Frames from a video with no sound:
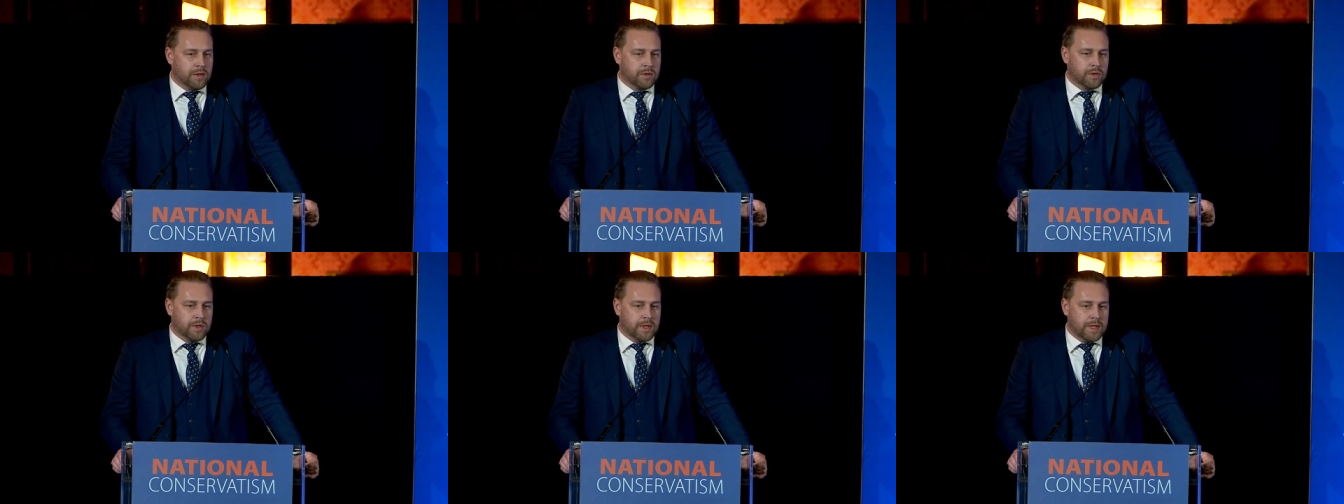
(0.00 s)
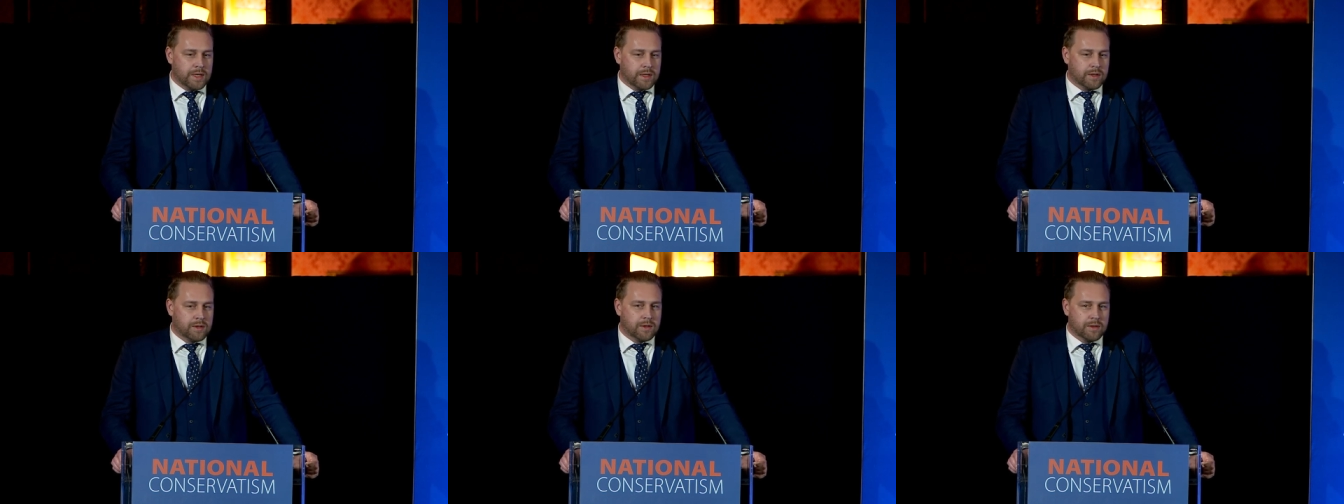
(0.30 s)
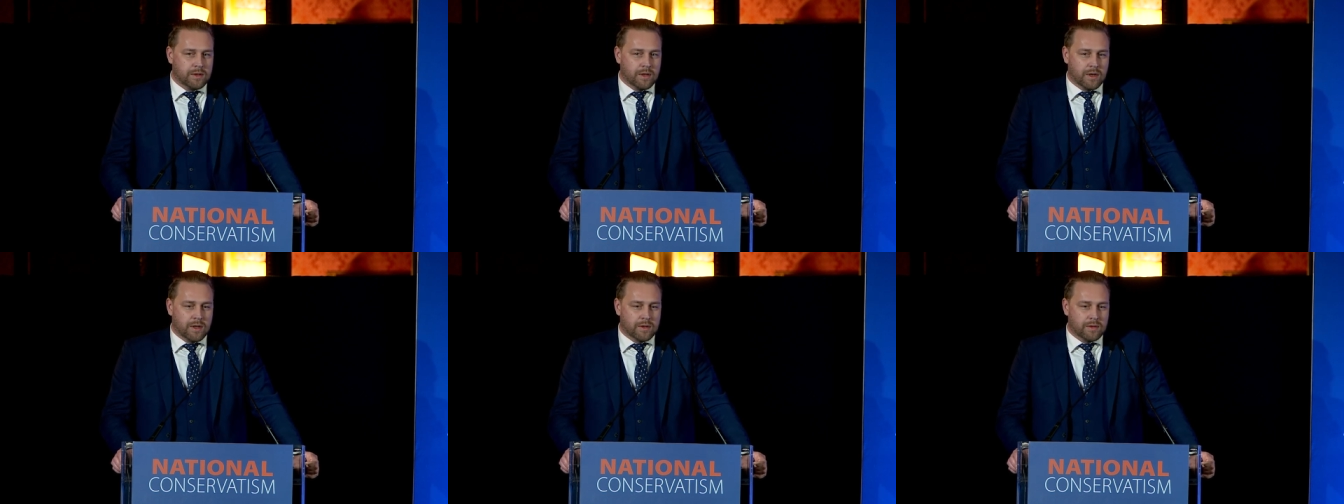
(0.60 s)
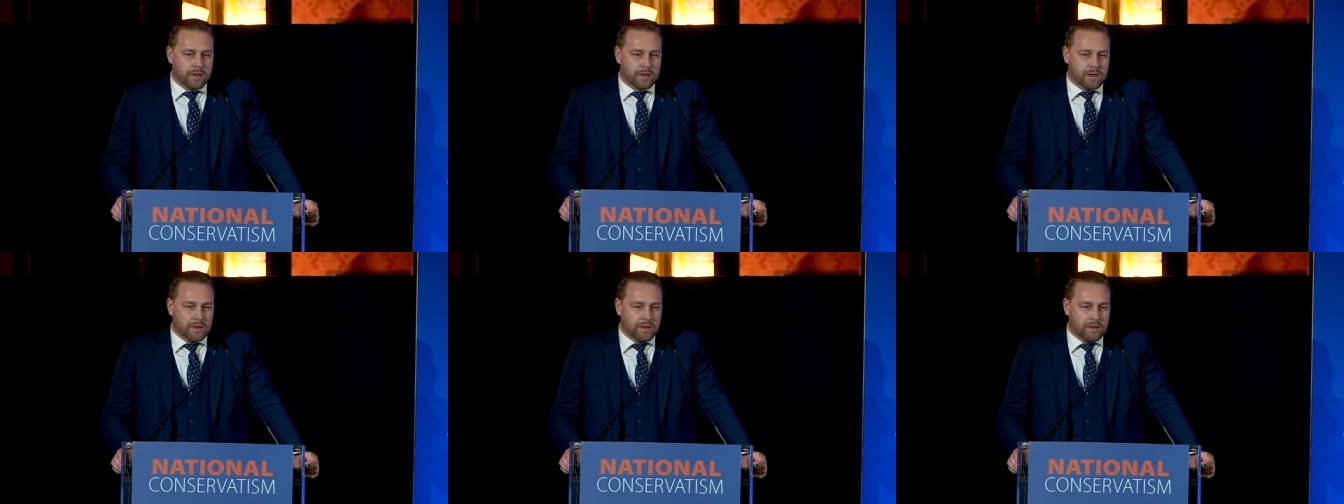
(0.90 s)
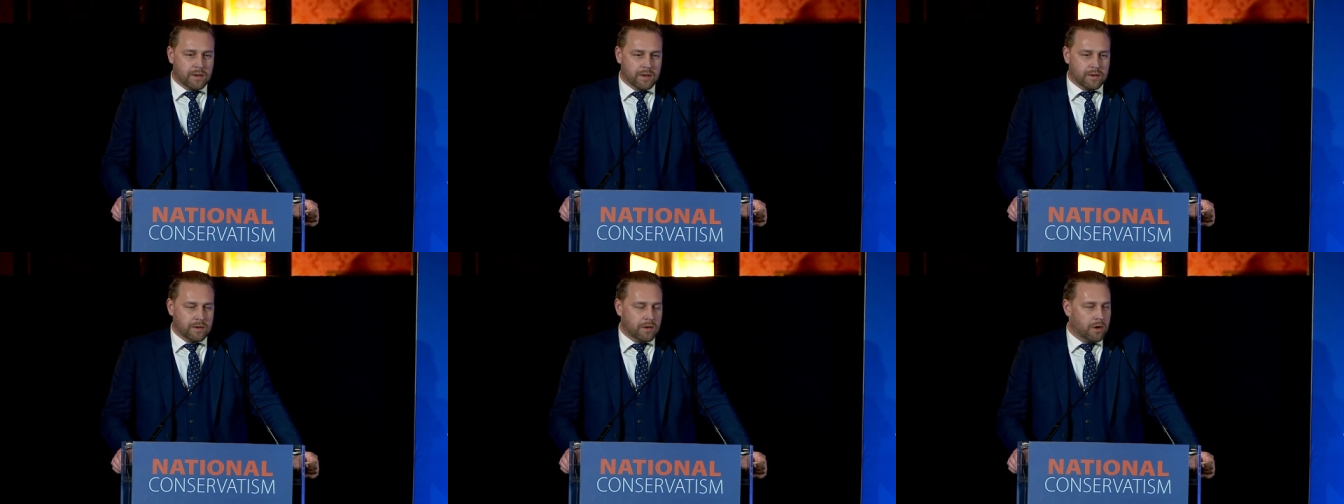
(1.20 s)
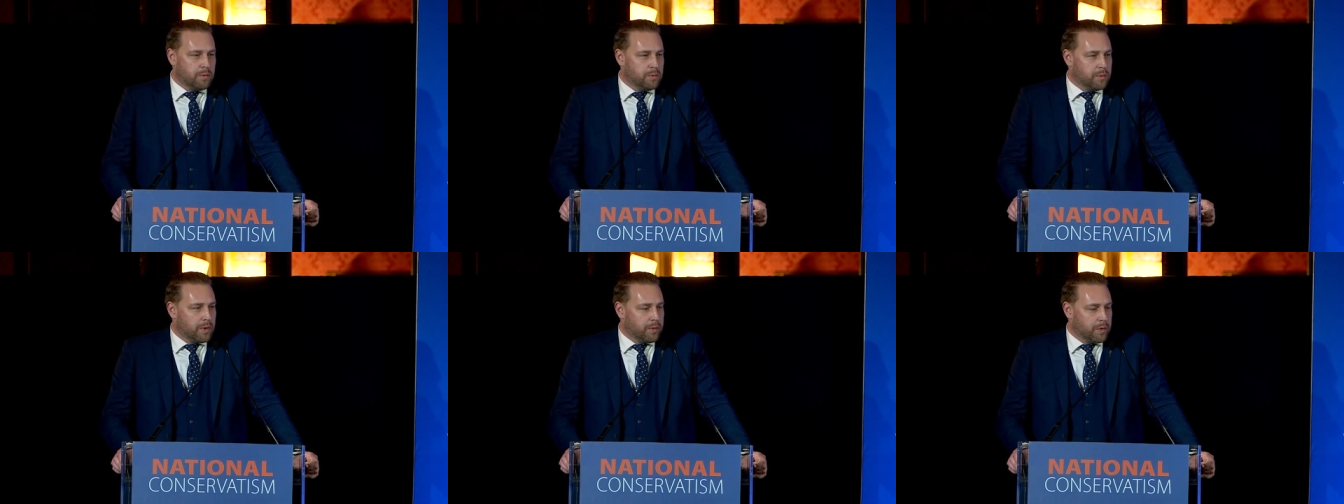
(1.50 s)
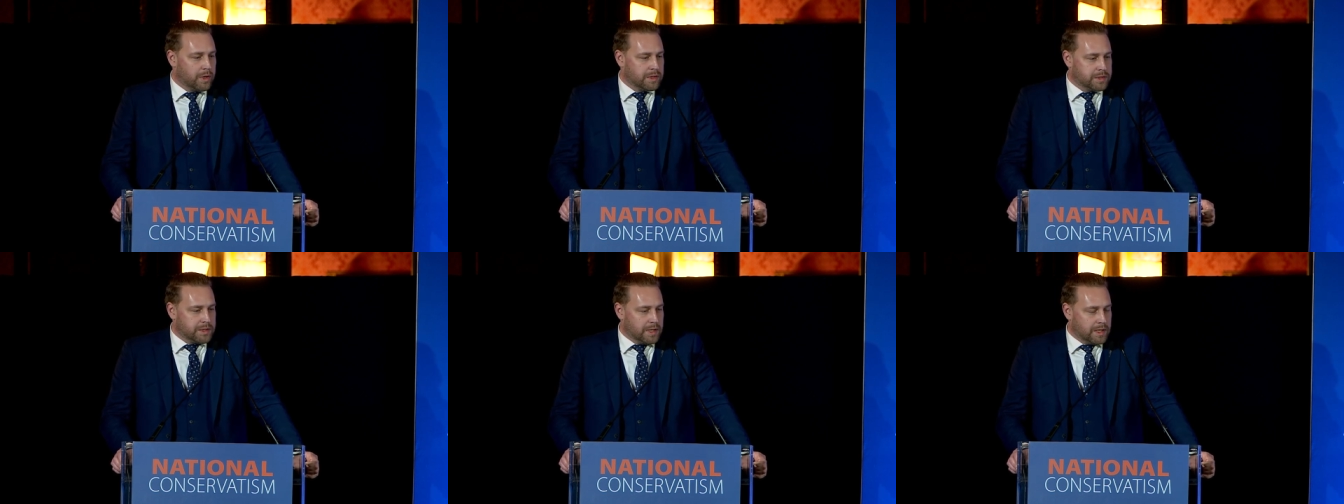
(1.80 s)
to heat the, the, the home
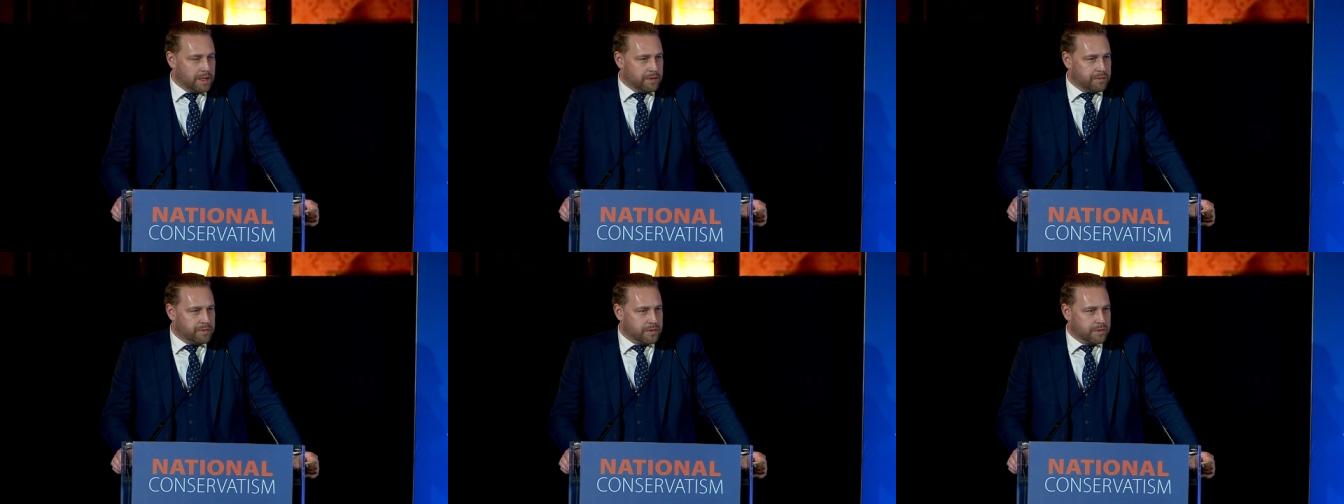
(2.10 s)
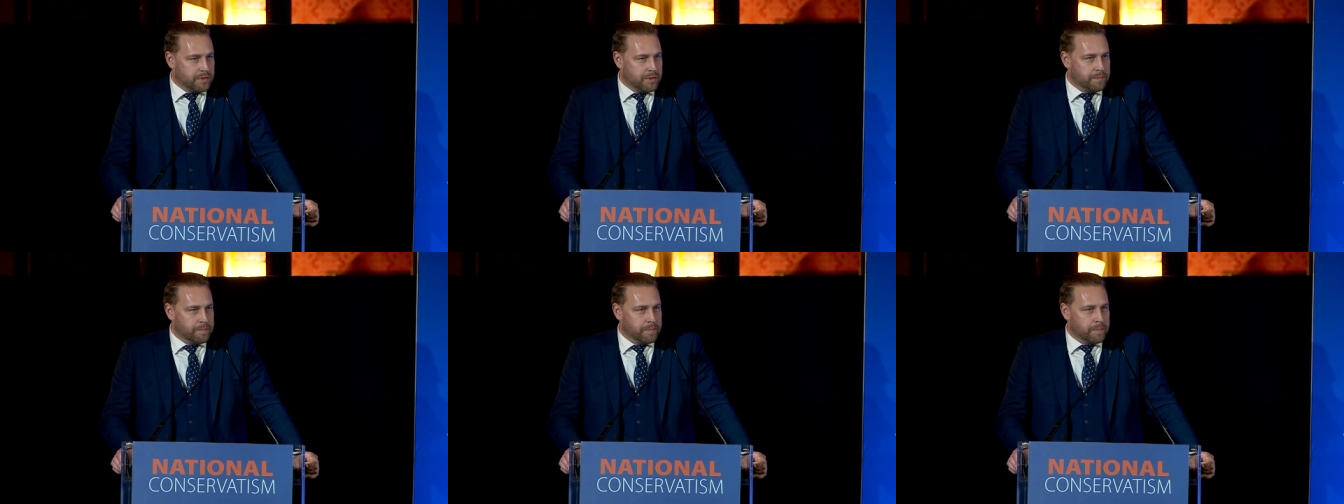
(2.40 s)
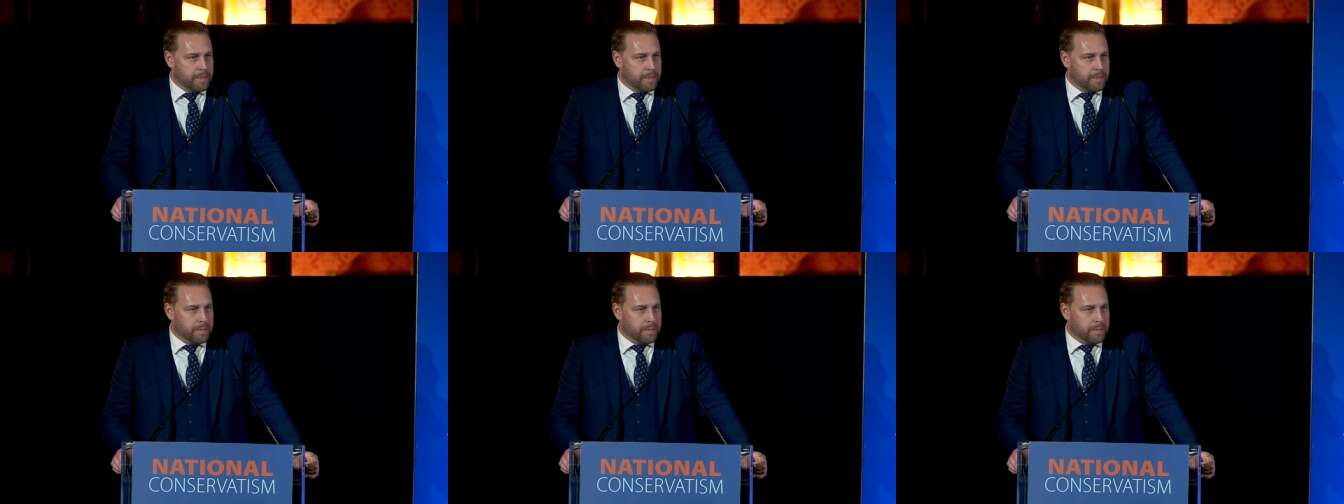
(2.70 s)
where she lives.